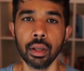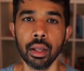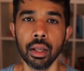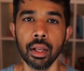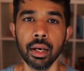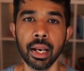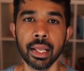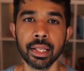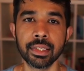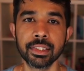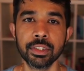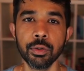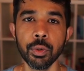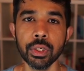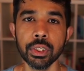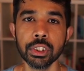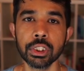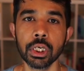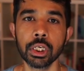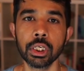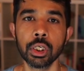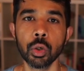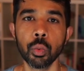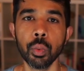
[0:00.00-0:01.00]
Let's
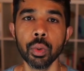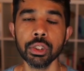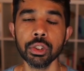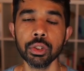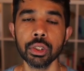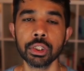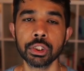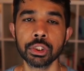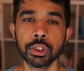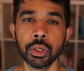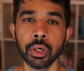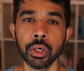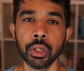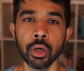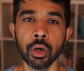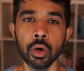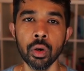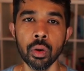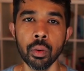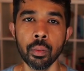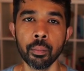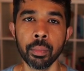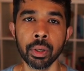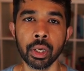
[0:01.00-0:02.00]
switch to Visual
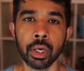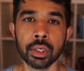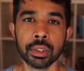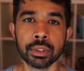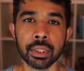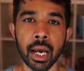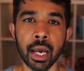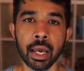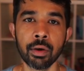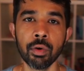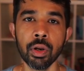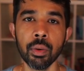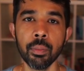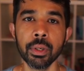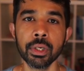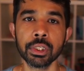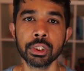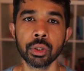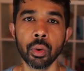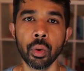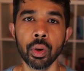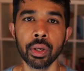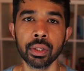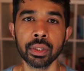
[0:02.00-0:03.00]
Studio because I will be
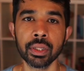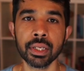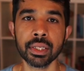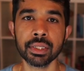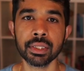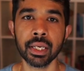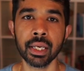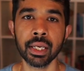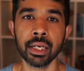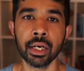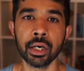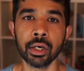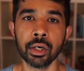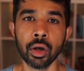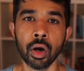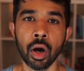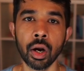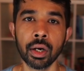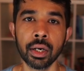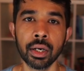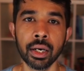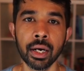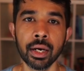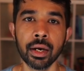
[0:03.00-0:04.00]
showing this in
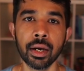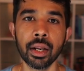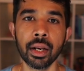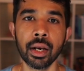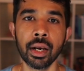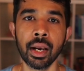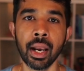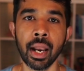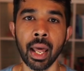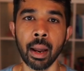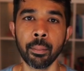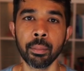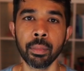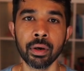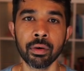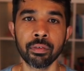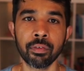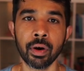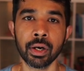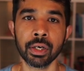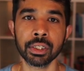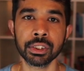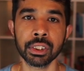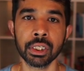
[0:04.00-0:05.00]
a .NET Lambda
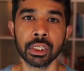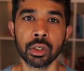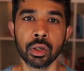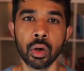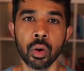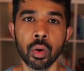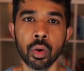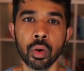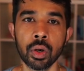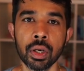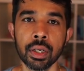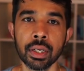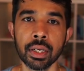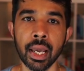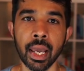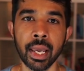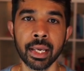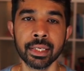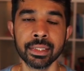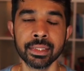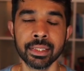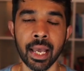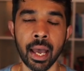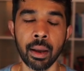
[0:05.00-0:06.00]
function code
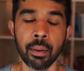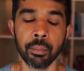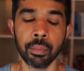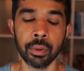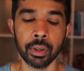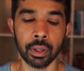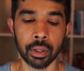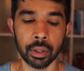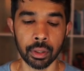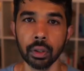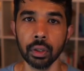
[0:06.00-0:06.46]
example.